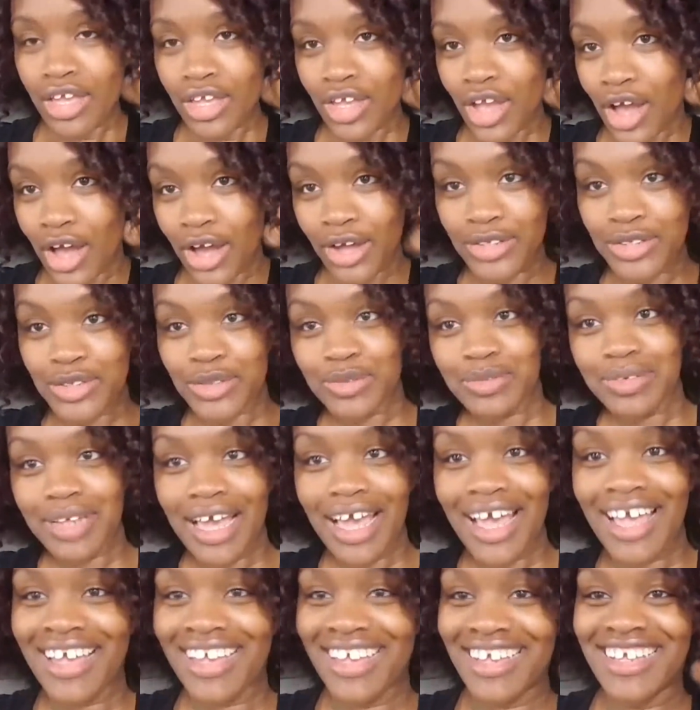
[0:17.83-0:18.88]
y'all do
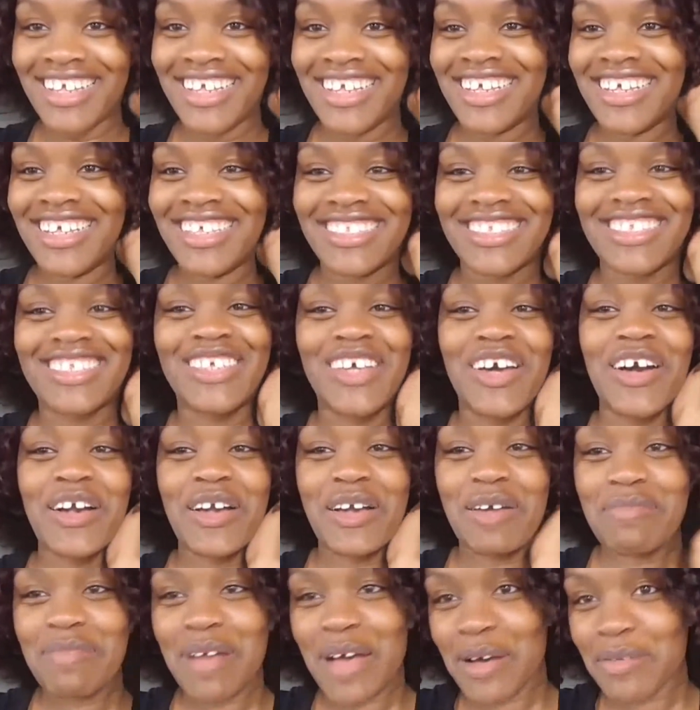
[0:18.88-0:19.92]
not
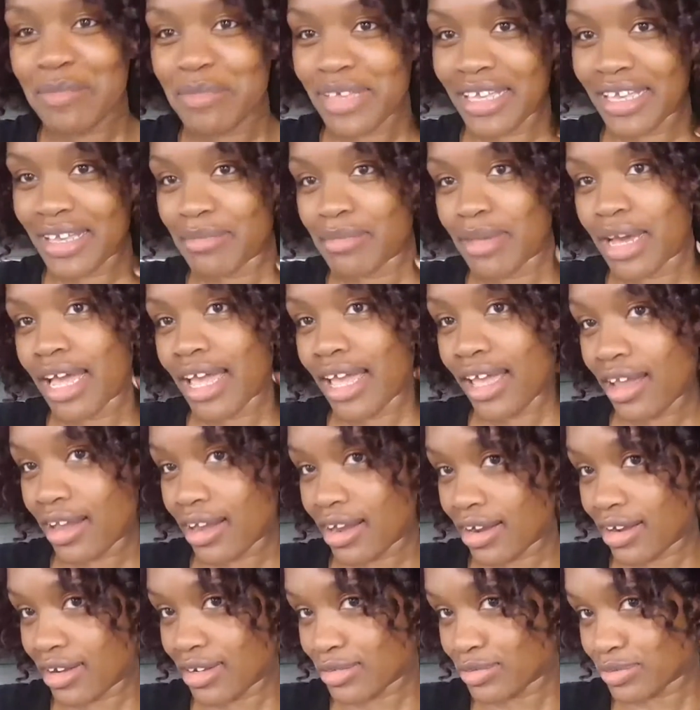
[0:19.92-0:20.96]
talk about me and my
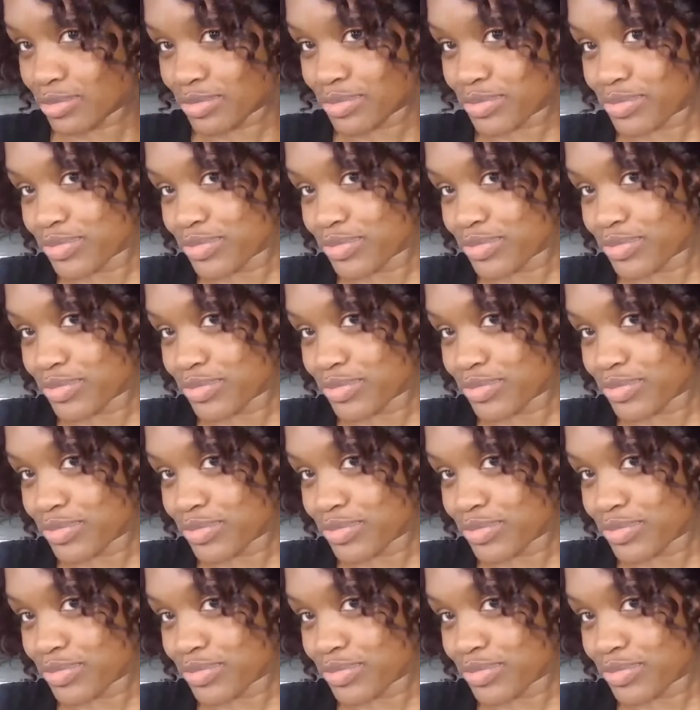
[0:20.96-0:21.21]
hair.